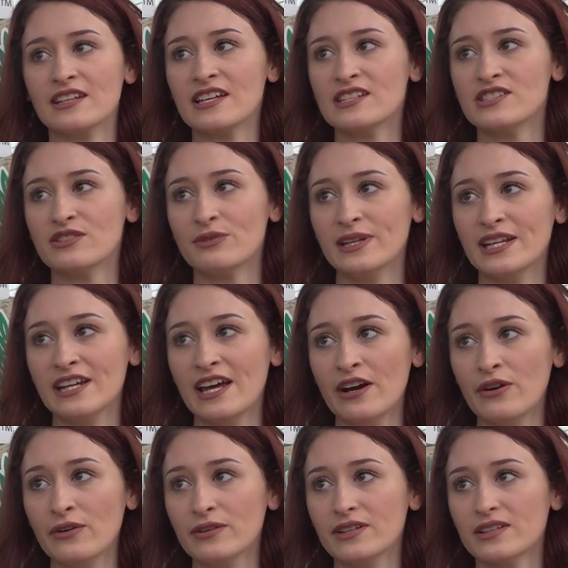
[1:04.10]
to get you in and
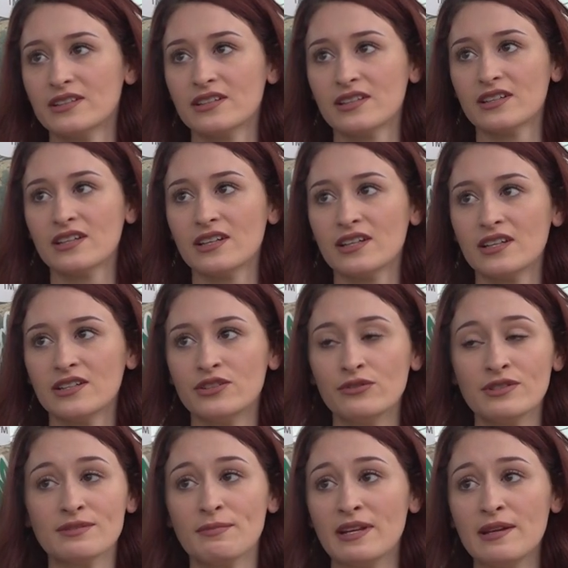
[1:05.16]
out
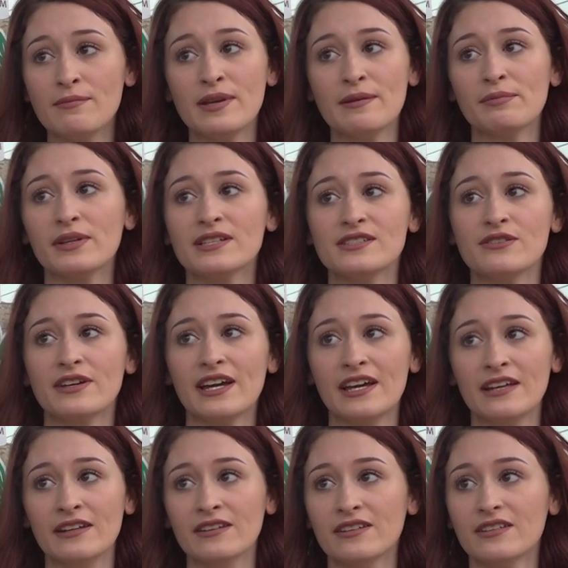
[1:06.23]
do as many people as you
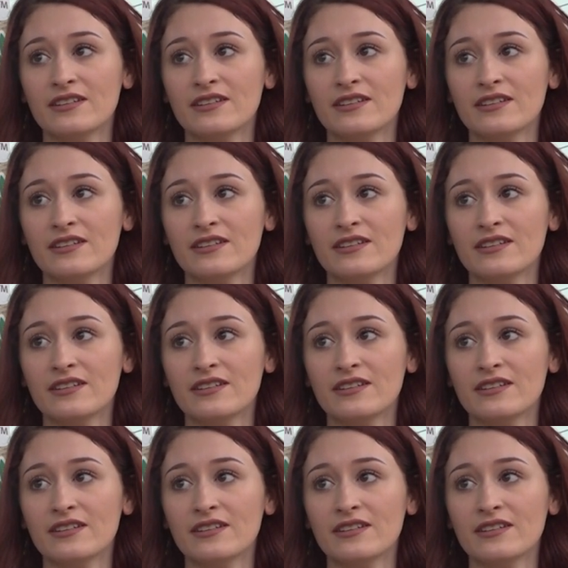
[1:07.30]
can.